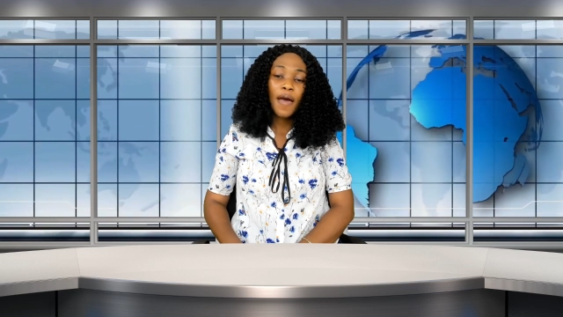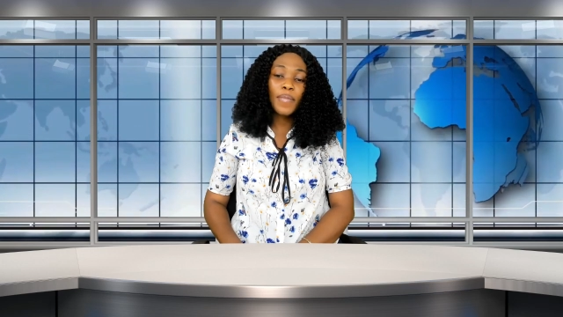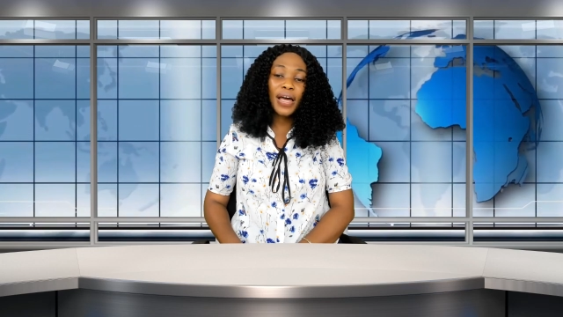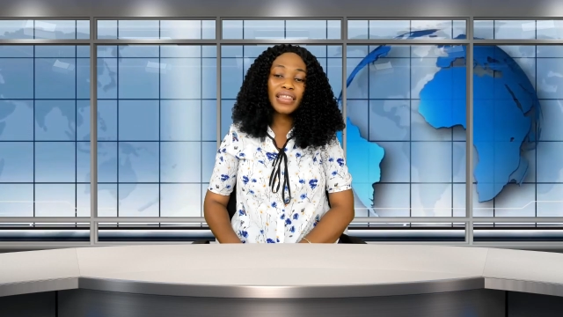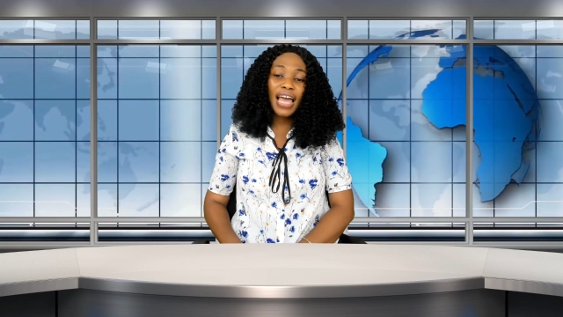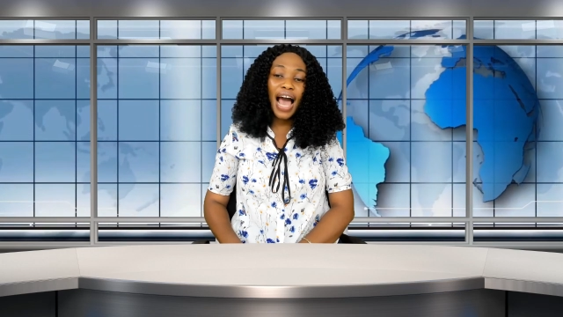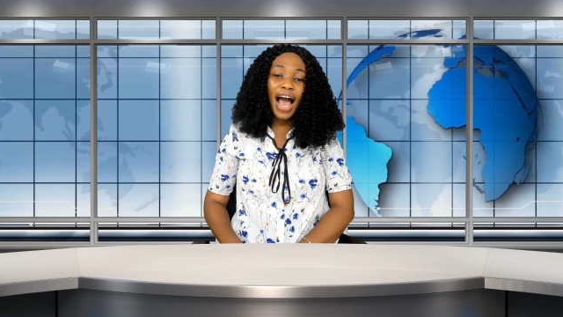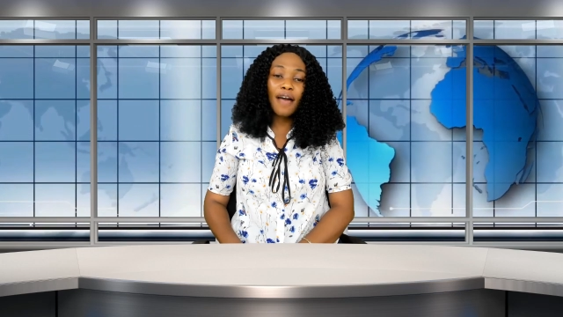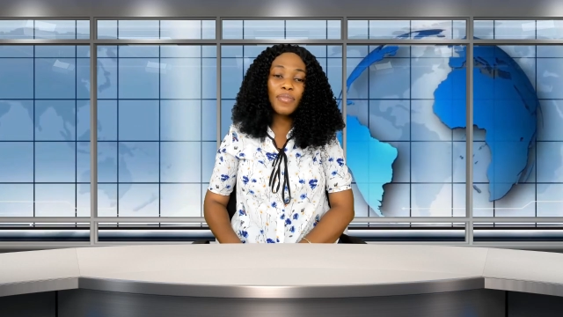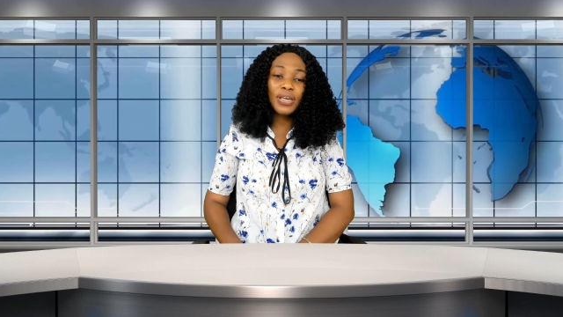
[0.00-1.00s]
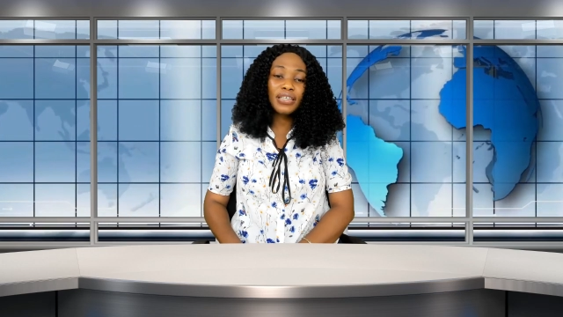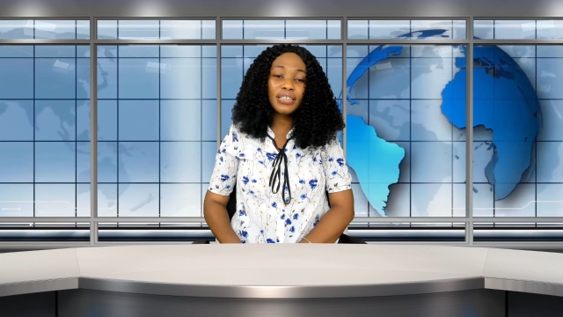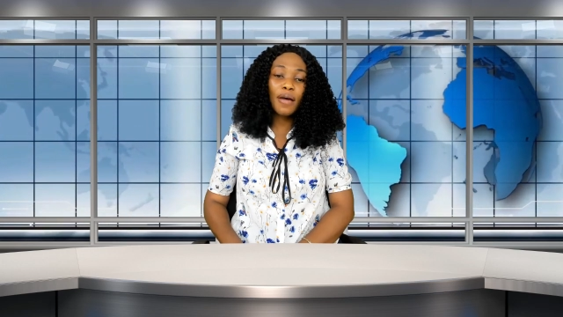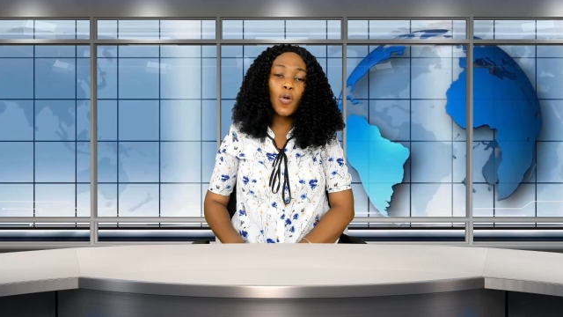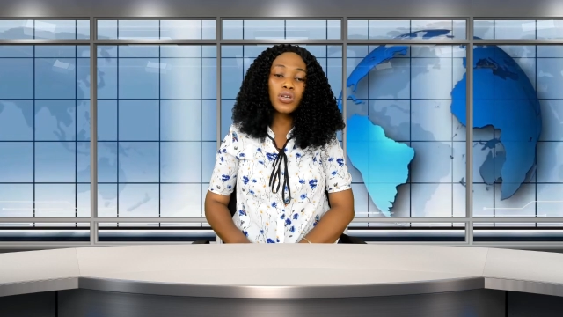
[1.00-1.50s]
but their armies
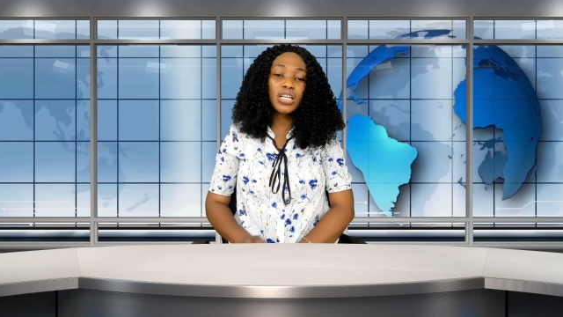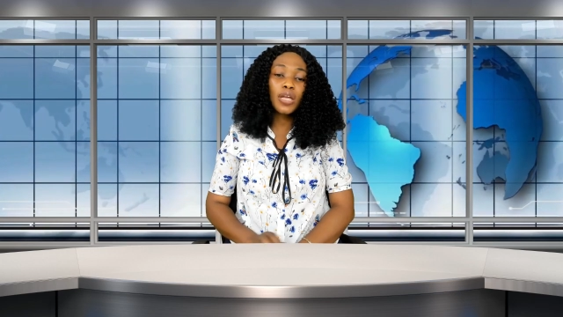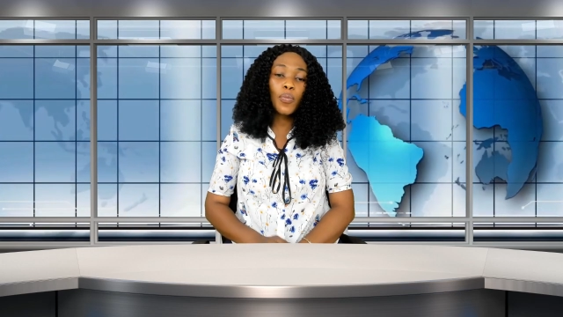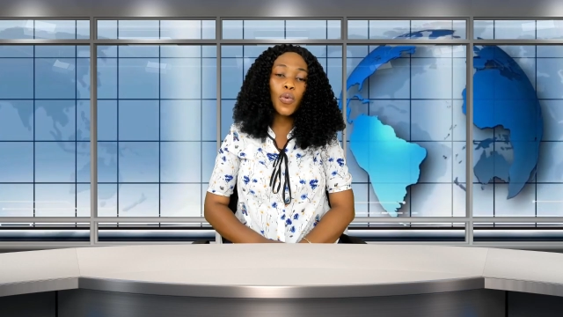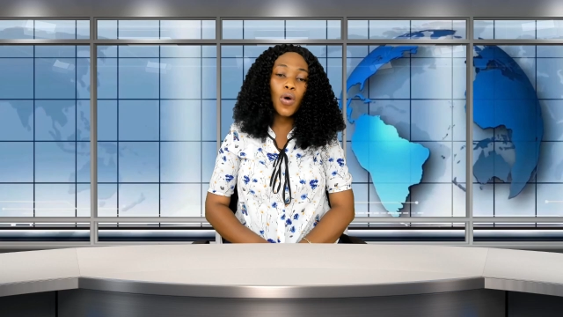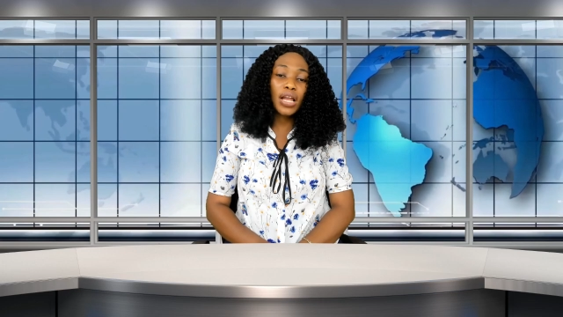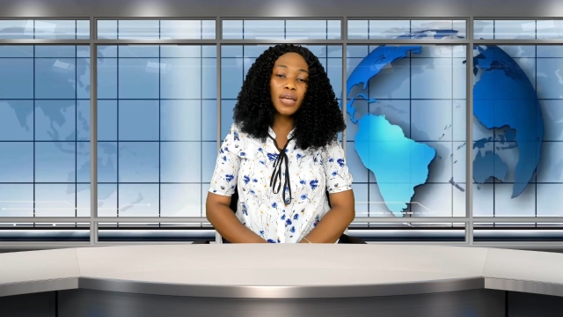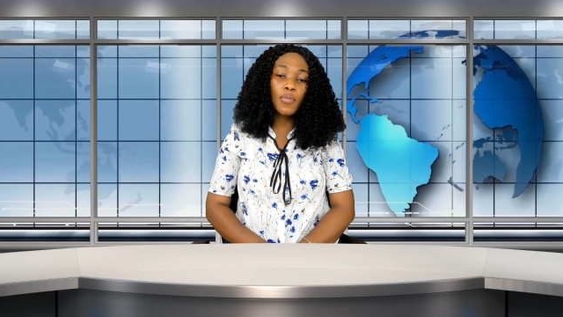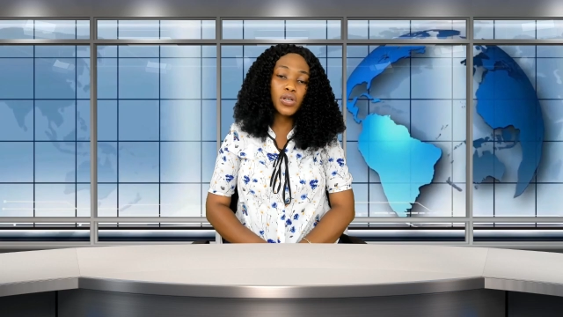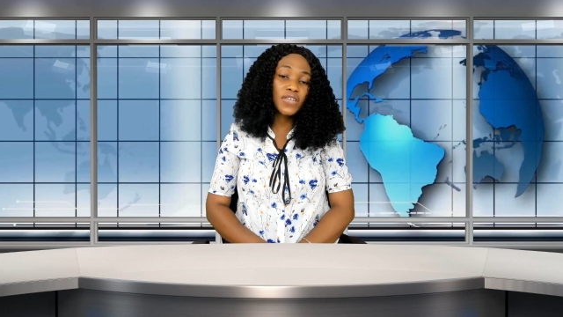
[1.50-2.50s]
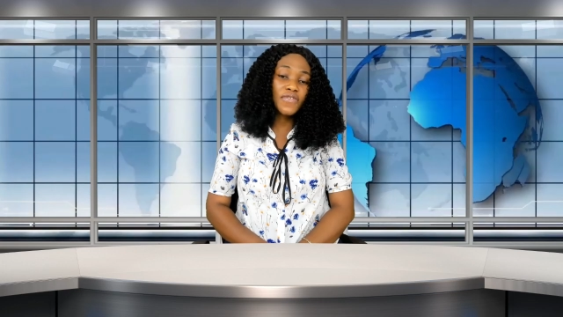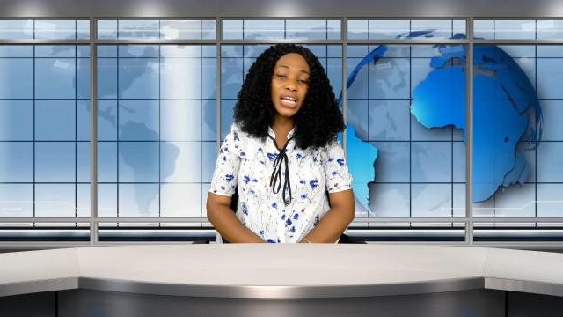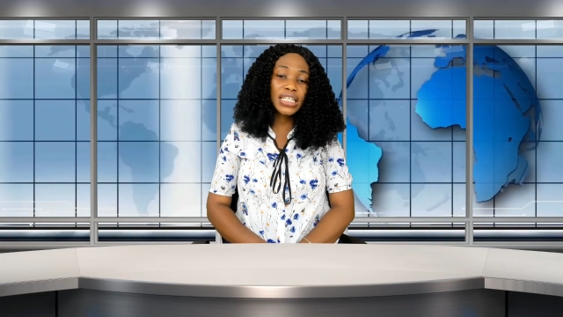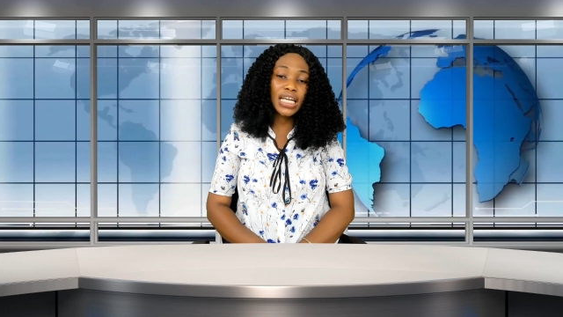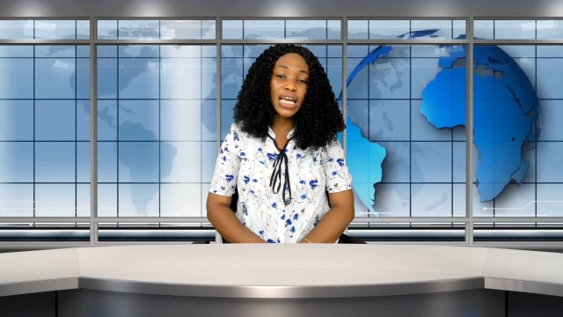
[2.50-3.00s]
are mostly poorly
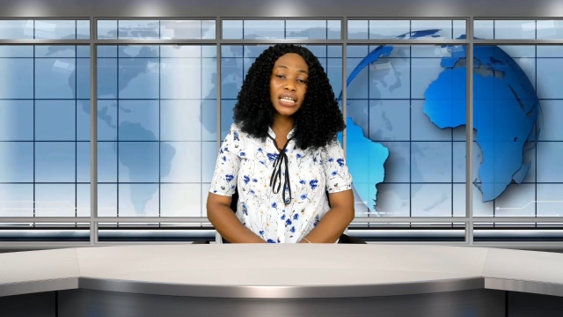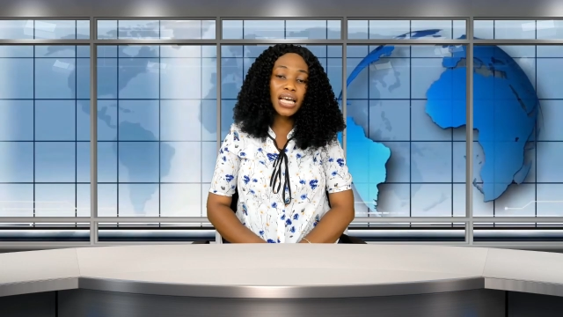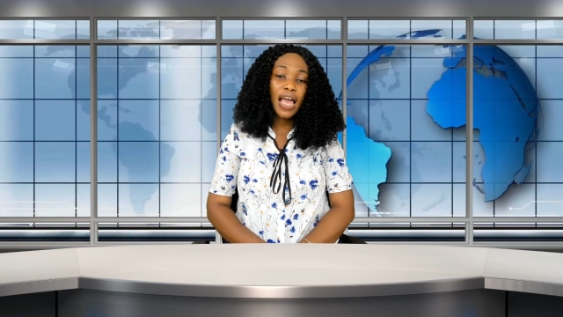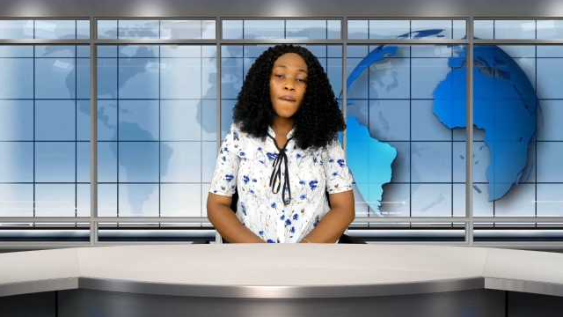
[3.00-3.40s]
motivated